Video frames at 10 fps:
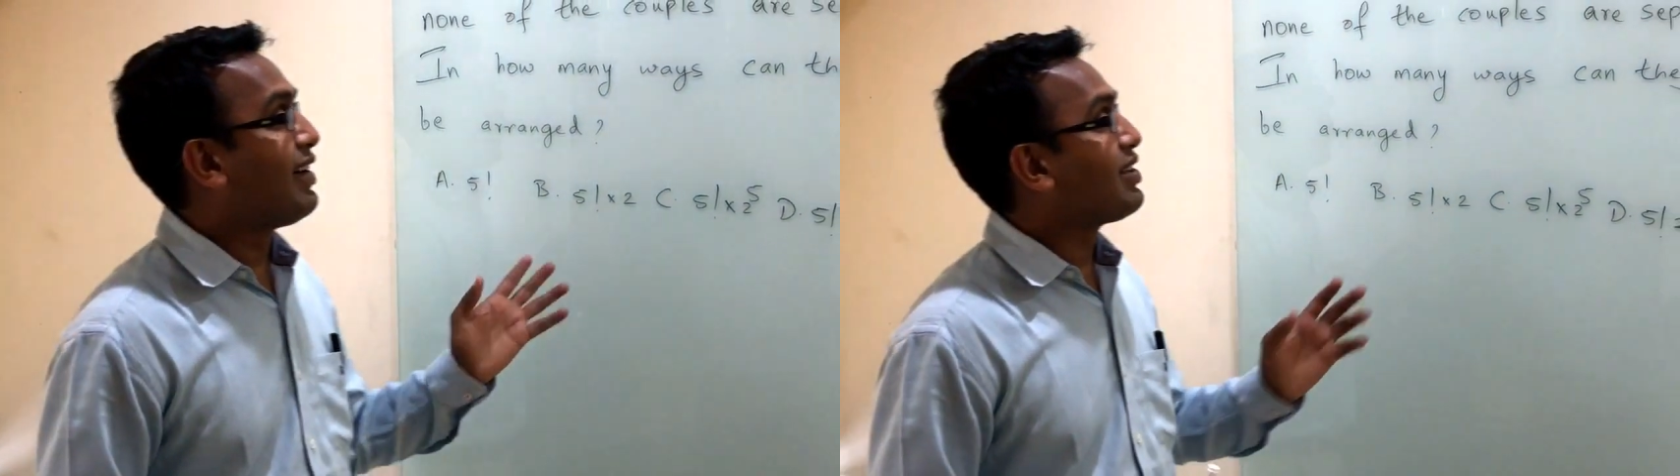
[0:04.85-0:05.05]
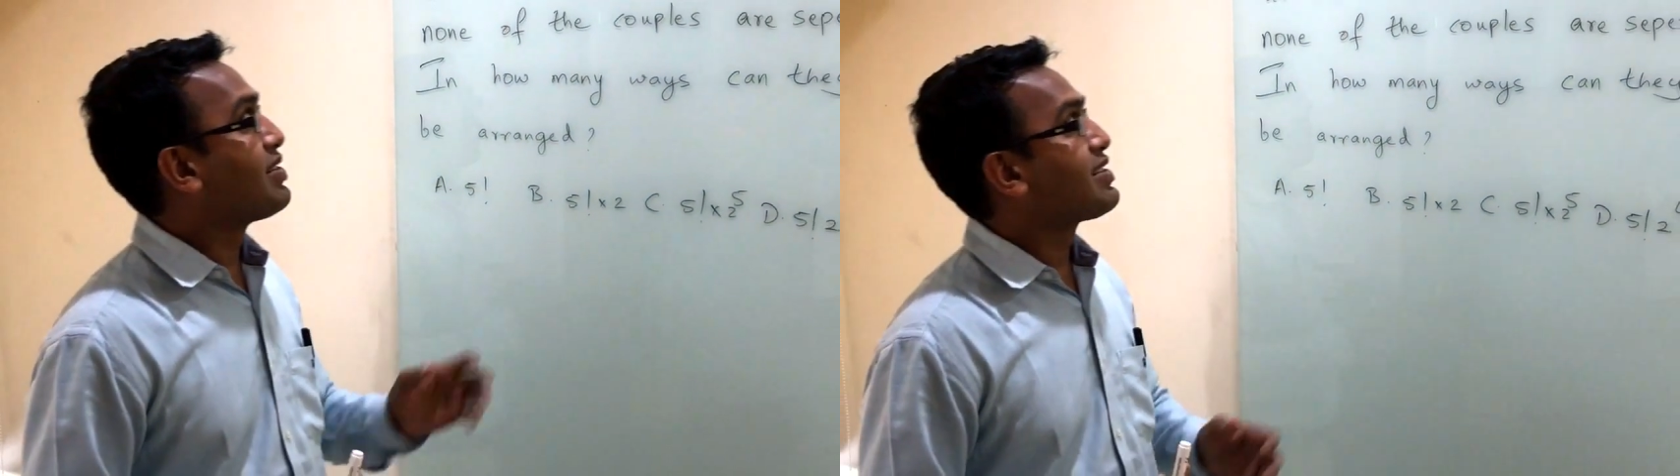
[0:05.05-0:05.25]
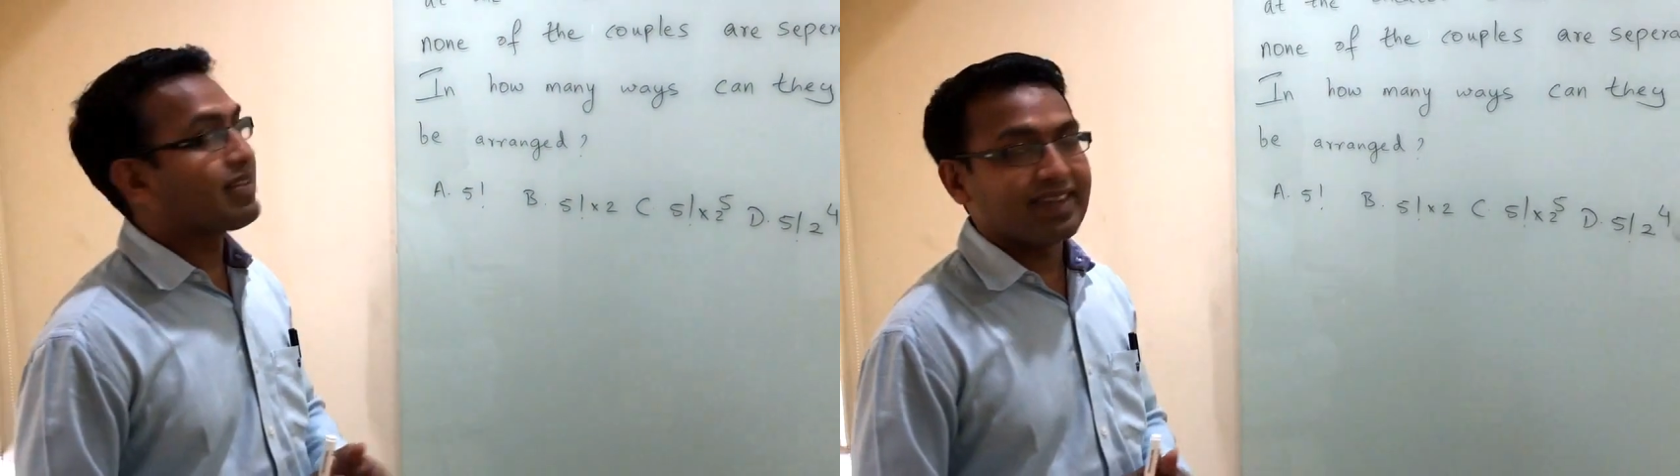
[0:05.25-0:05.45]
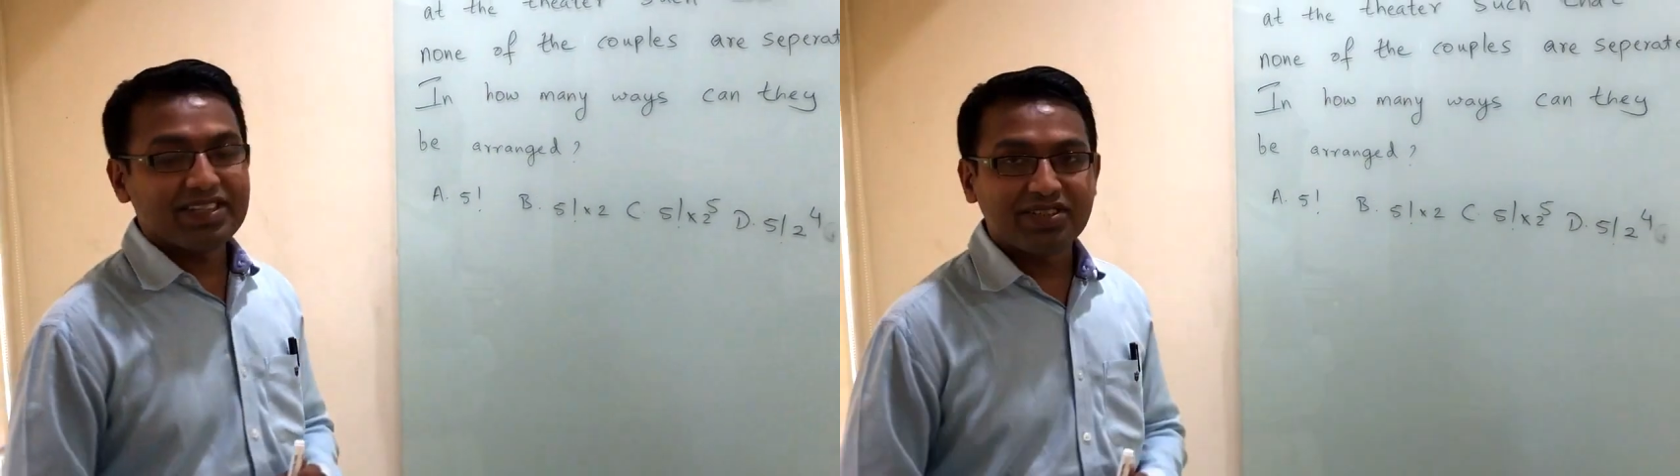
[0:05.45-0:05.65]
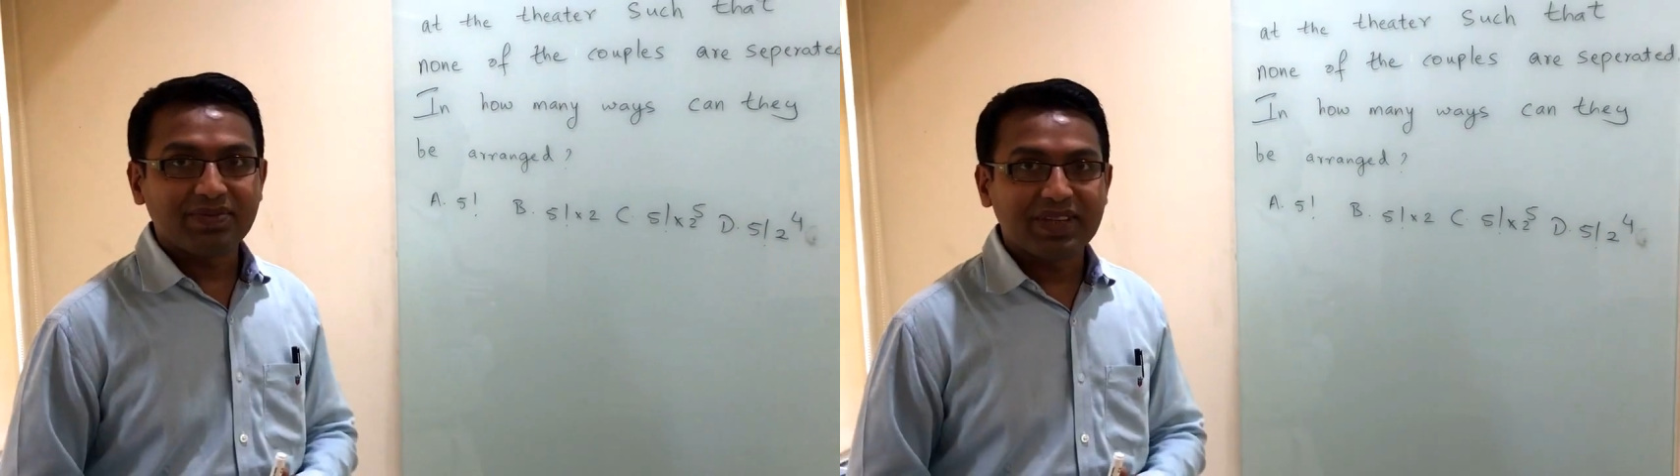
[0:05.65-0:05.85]
Here's the
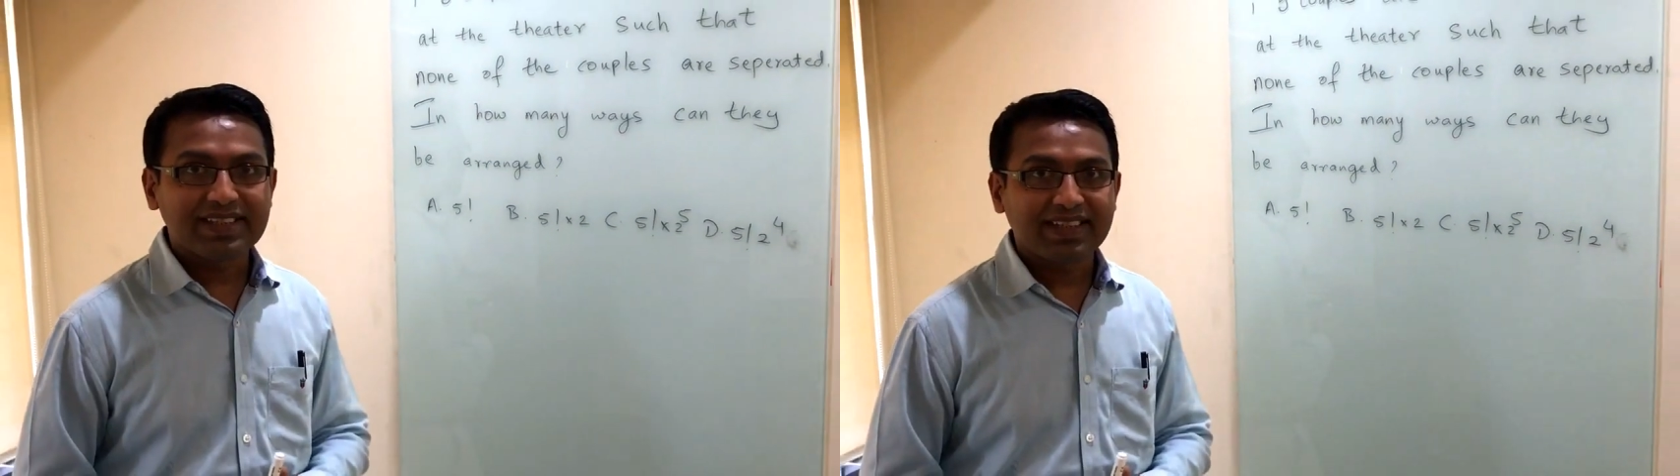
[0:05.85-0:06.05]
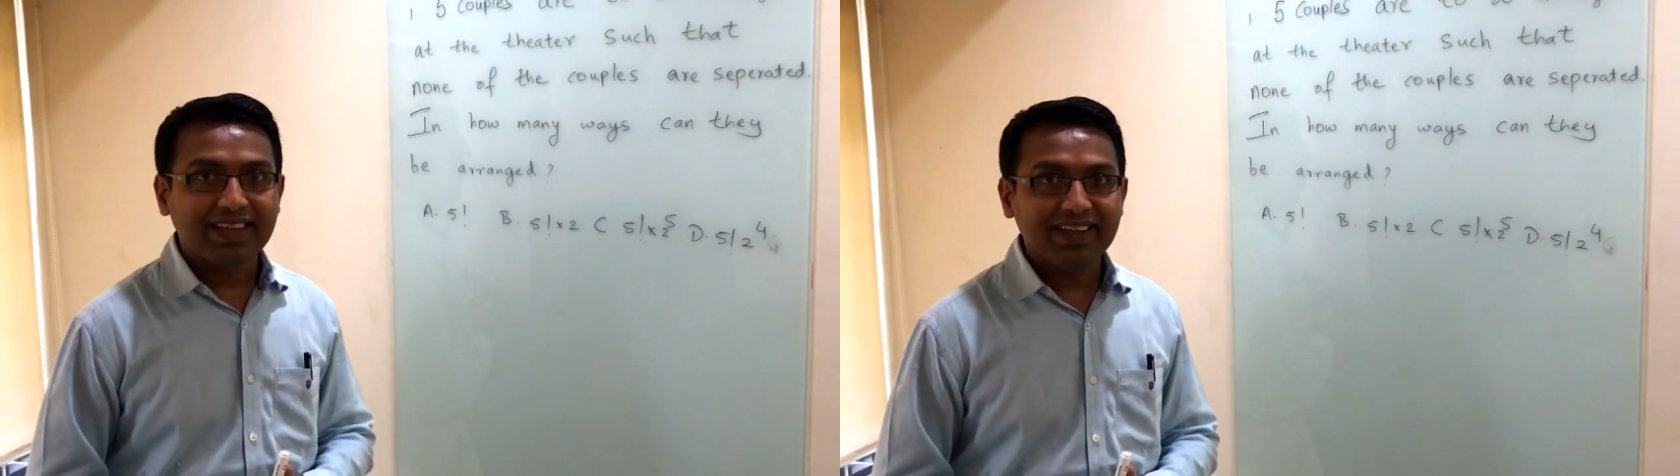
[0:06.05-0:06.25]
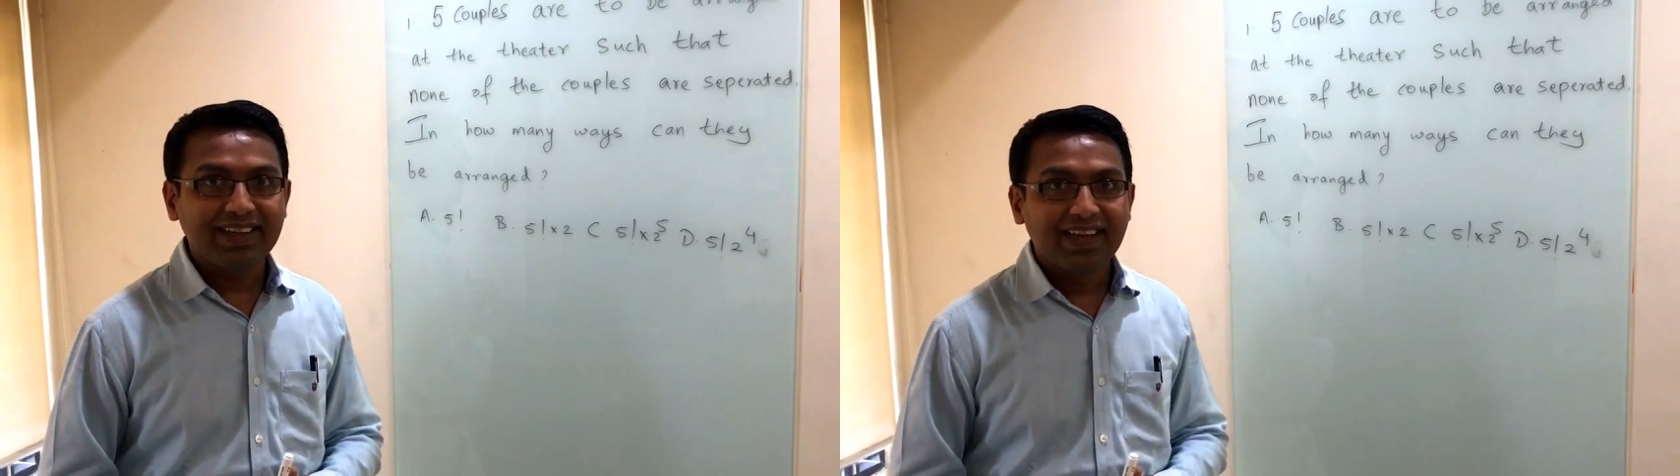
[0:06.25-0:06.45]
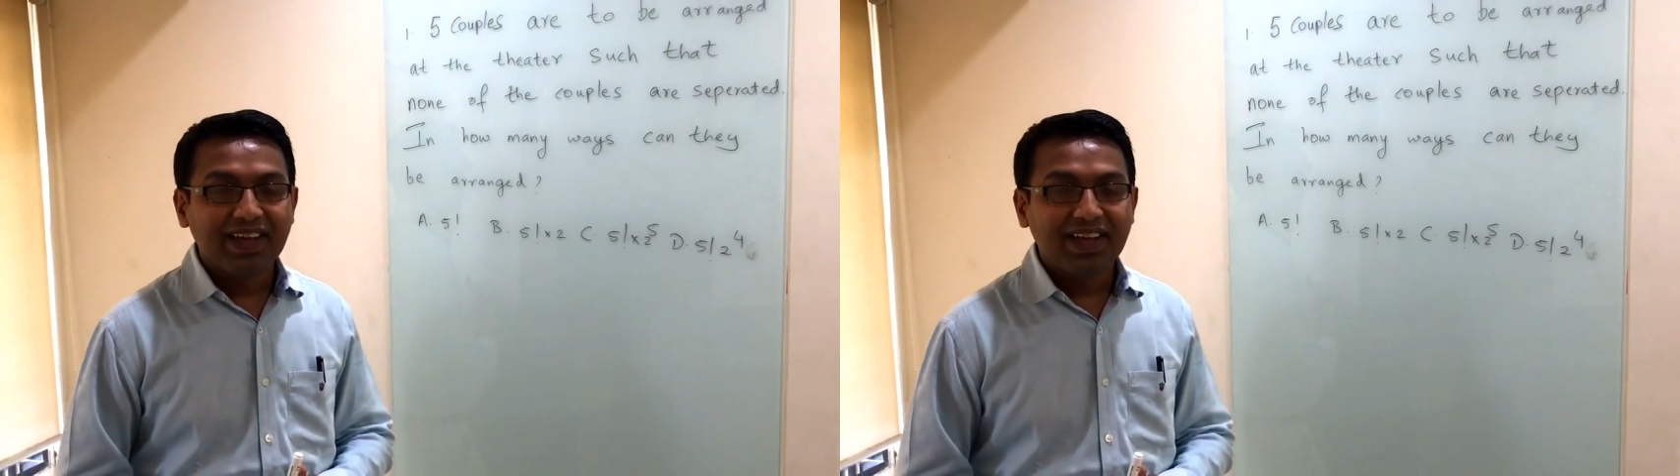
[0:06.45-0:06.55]
question once again.